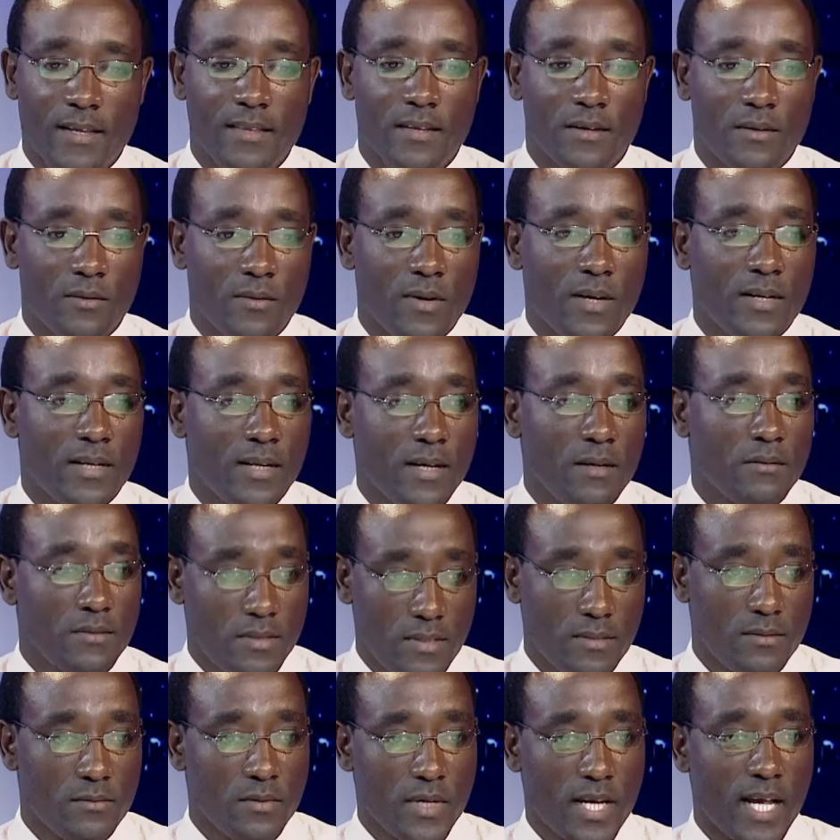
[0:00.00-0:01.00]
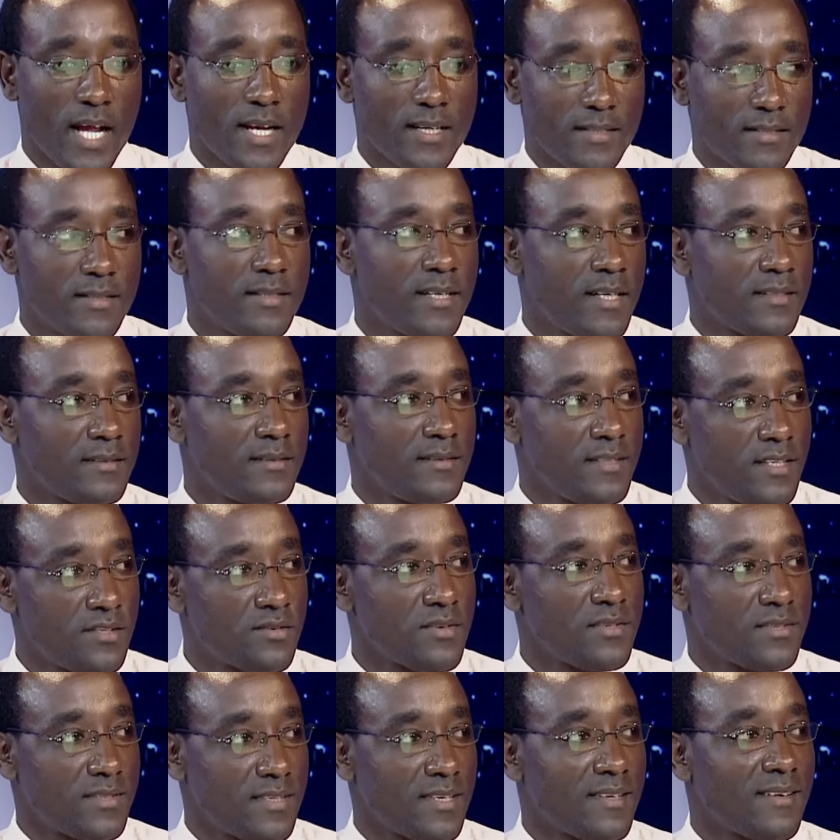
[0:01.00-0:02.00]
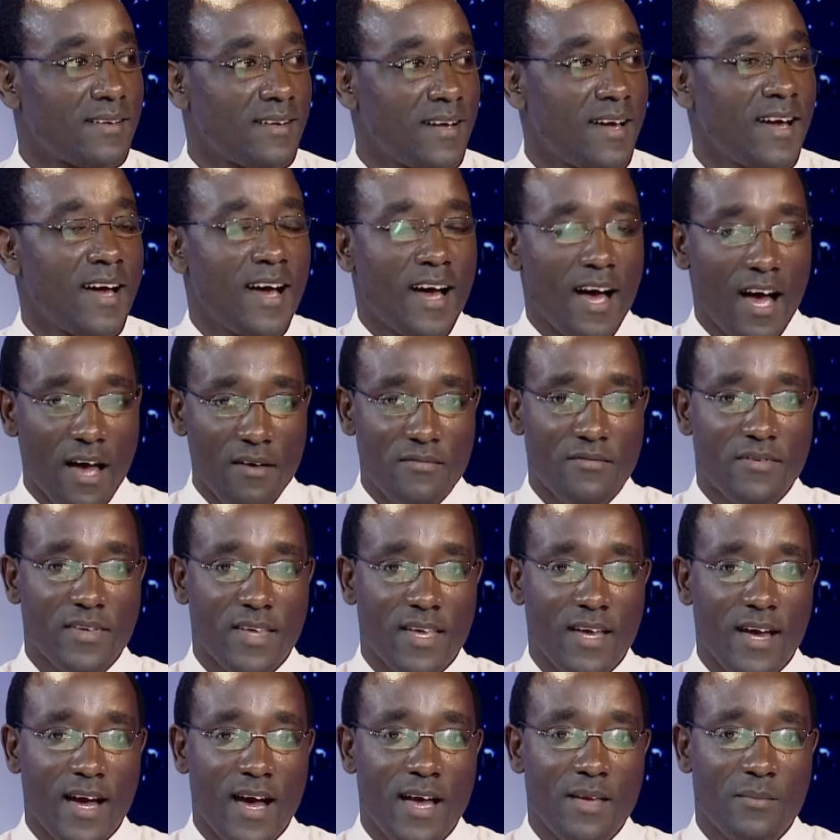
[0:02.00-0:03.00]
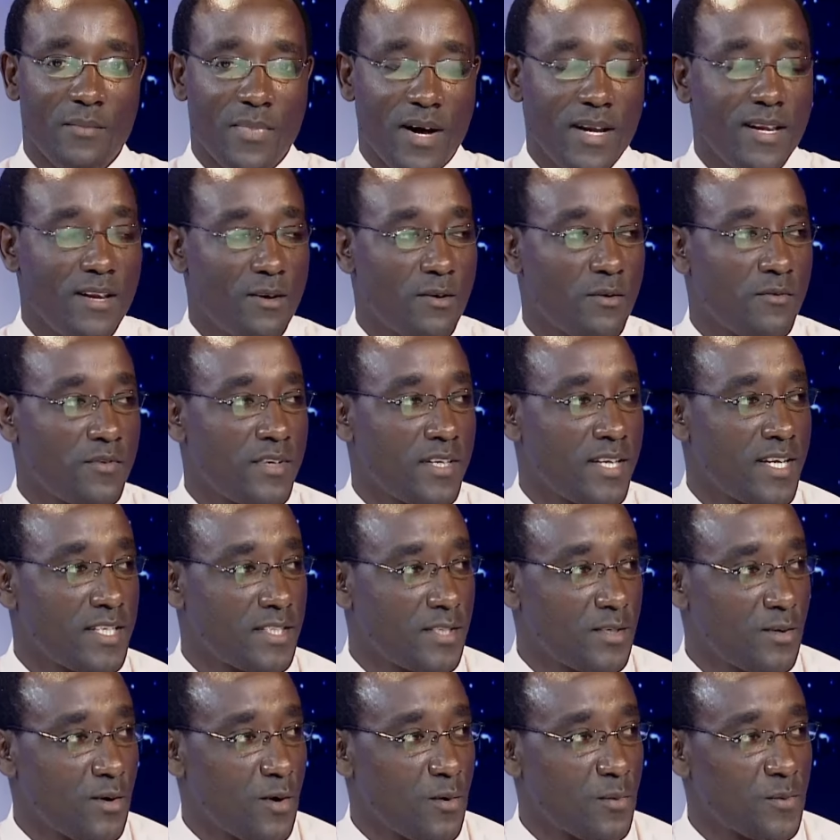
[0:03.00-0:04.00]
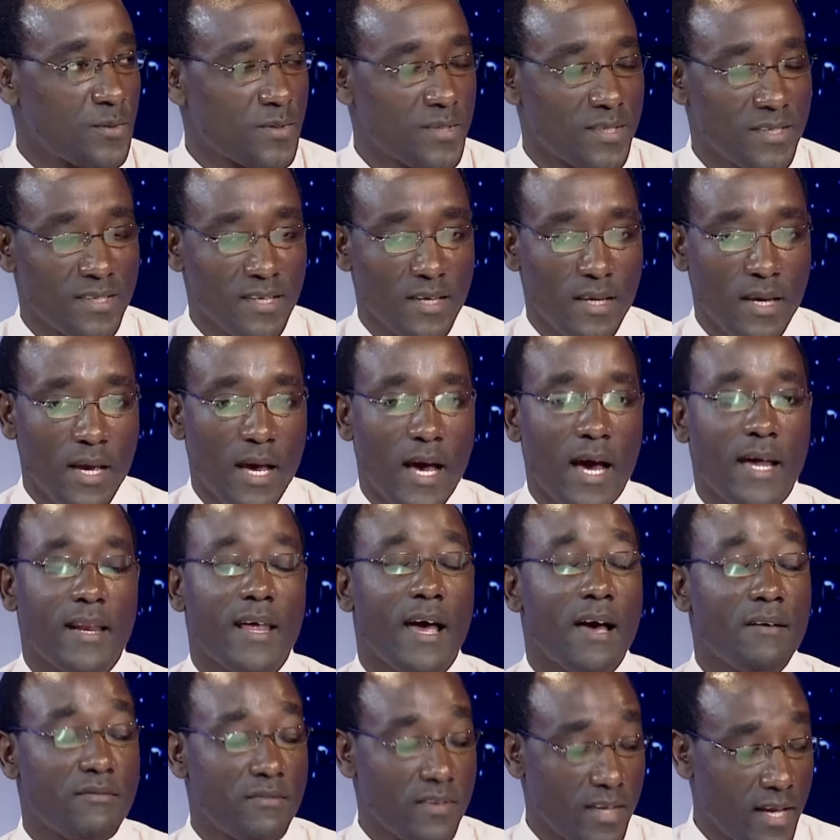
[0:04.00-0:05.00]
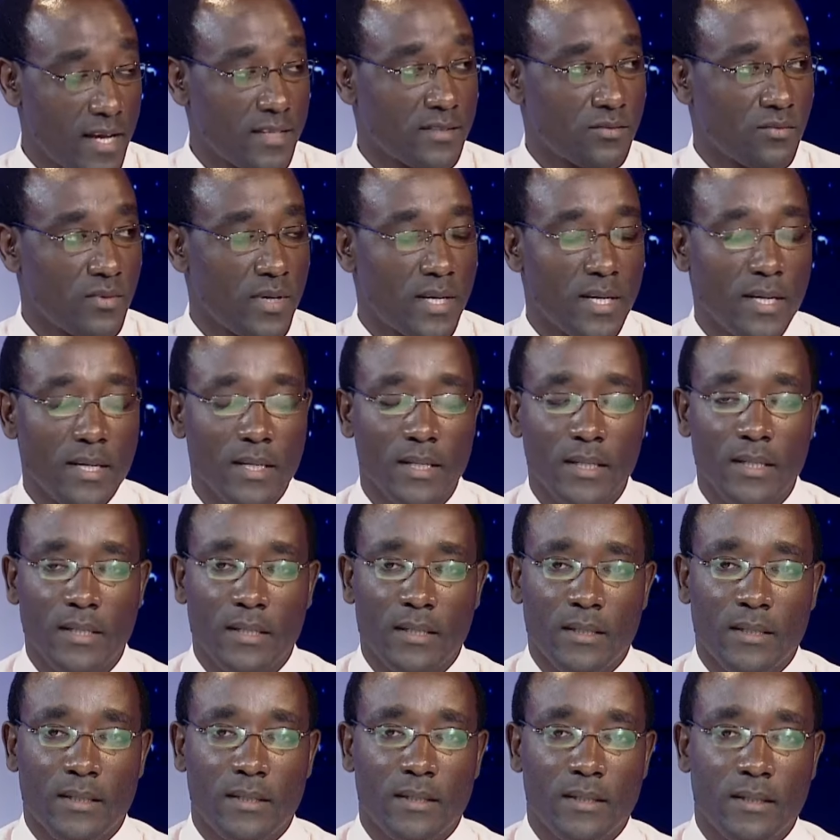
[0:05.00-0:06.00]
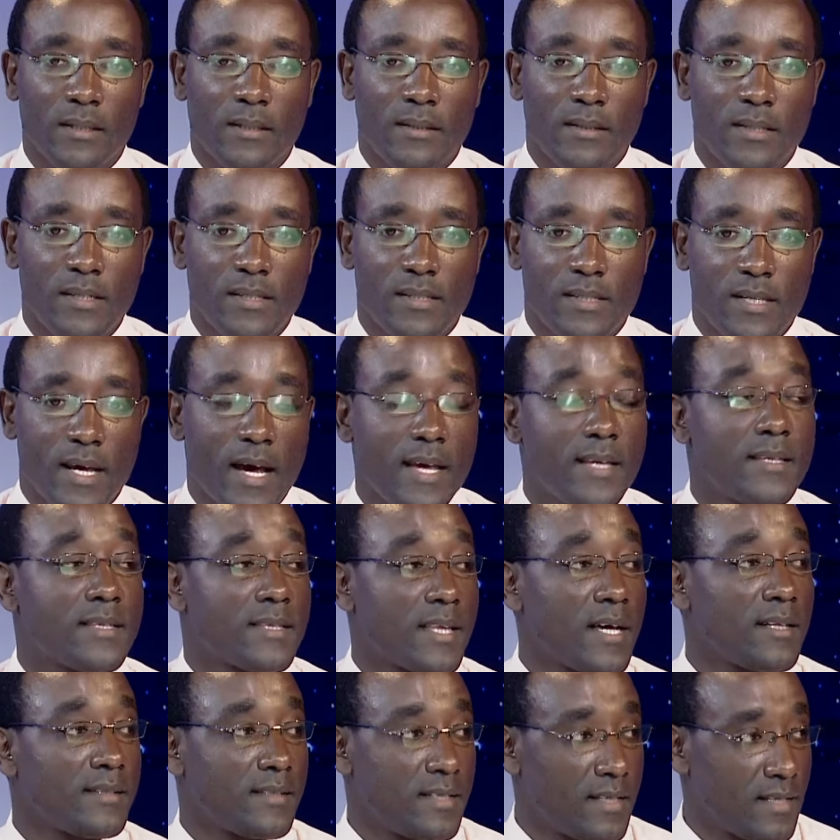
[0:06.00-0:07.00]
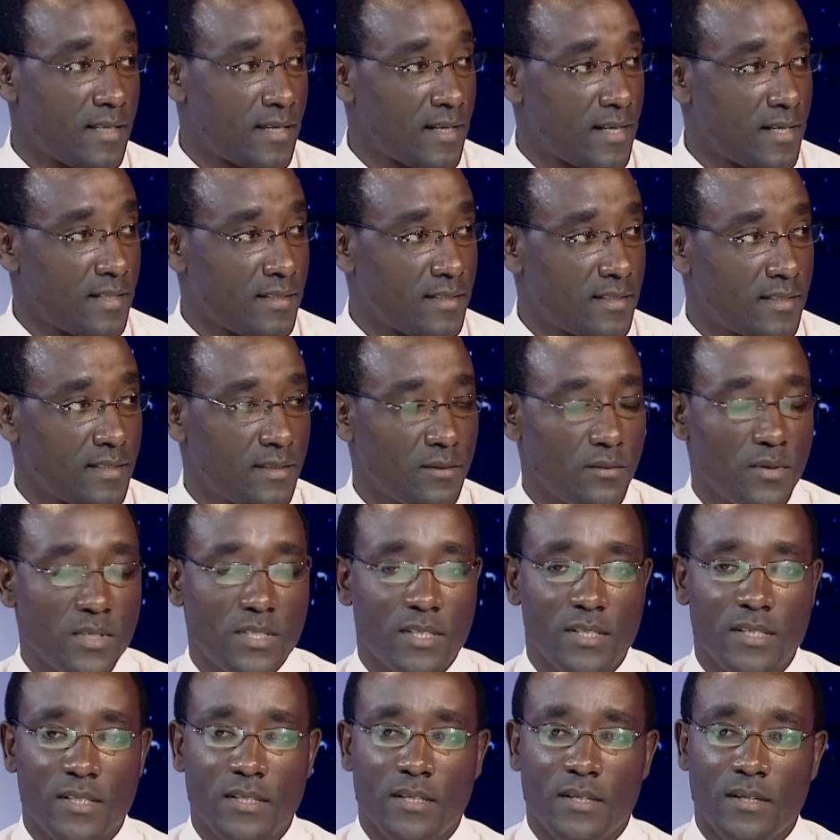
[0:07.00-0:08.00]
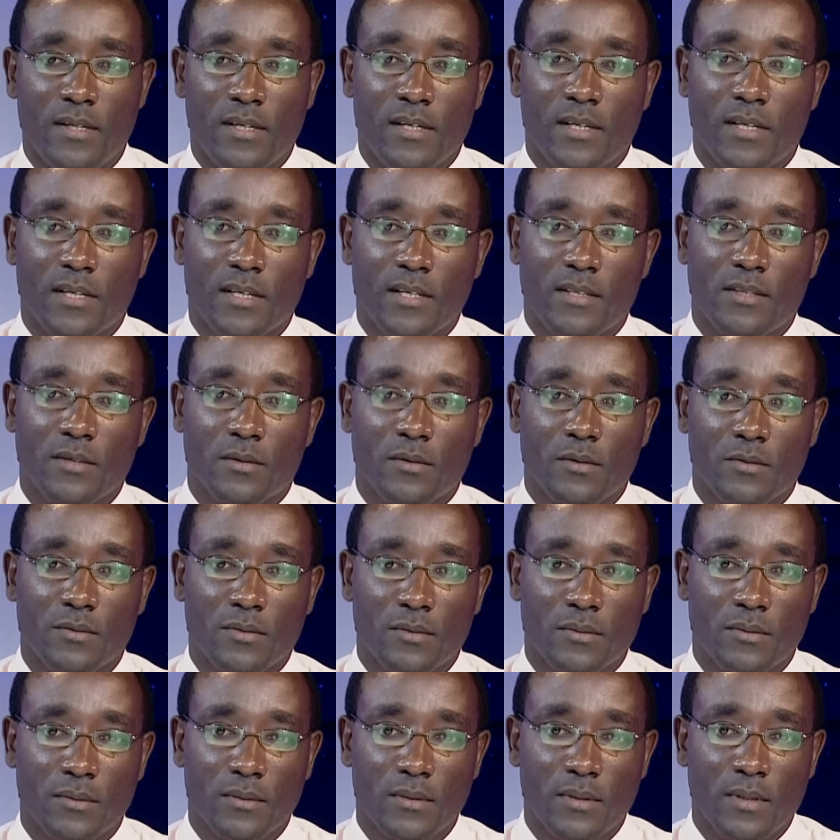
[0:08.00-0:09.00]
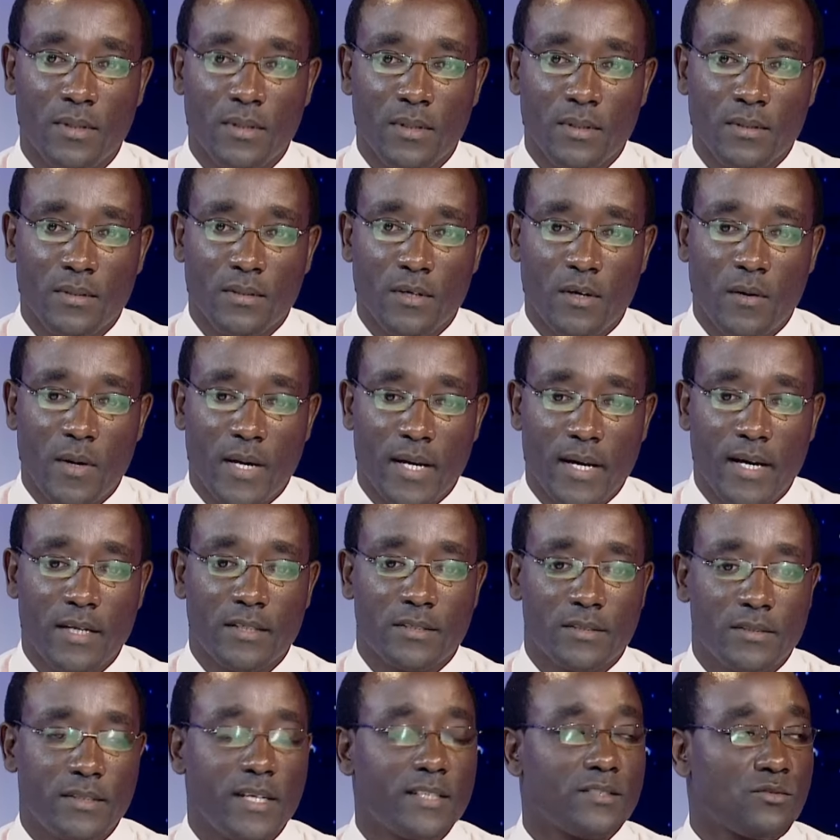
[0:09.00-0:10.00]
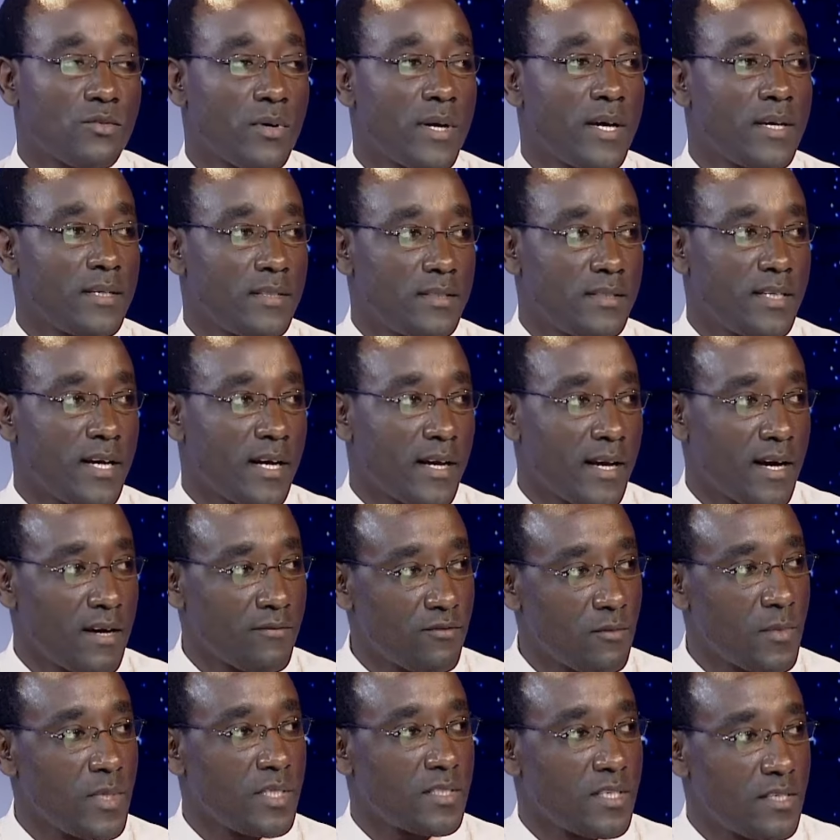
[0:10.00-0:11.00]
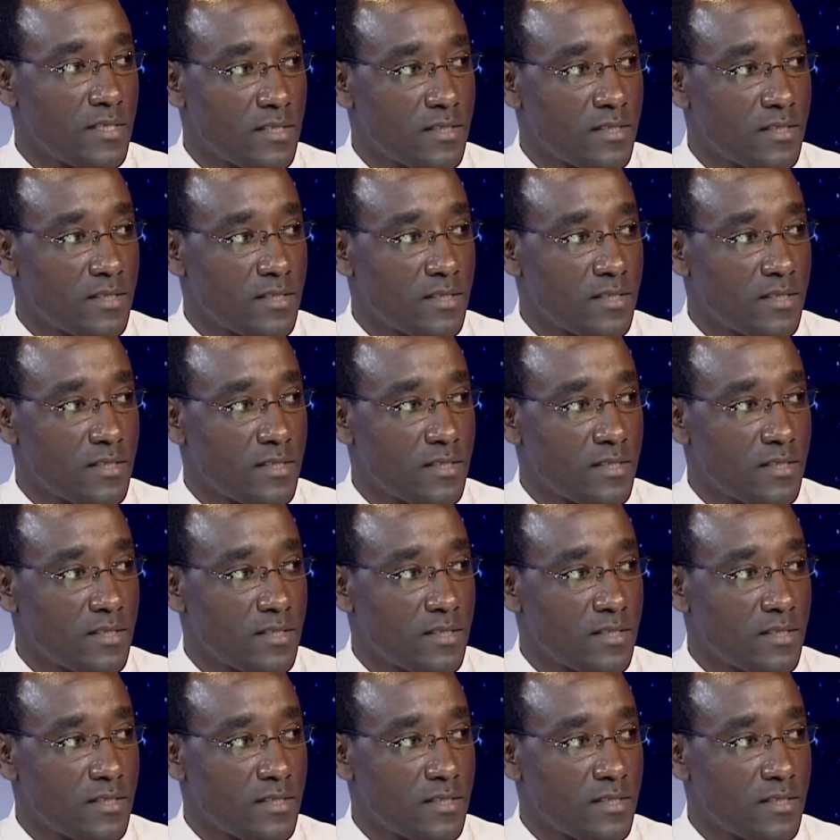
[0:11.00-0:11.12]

in Rwanda. We can see that district having a high burden of intestinal worms and having as well this high stunting rate, which is really critical to our country. That's why the government